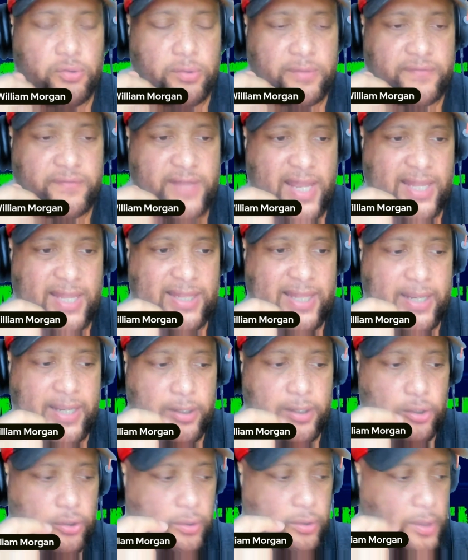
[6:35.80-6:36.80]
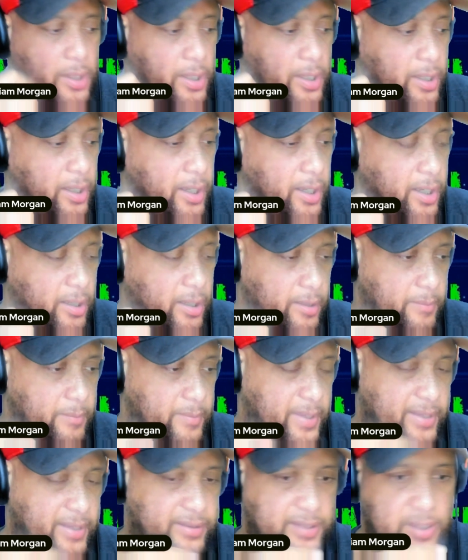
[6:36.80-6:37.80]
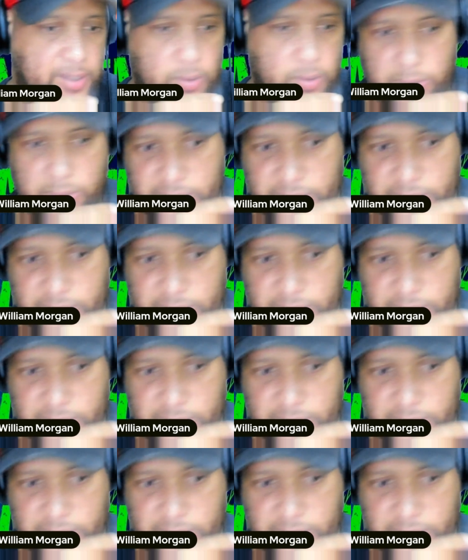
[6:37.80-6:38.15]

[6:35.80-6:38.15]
if not later. Um, I think you'll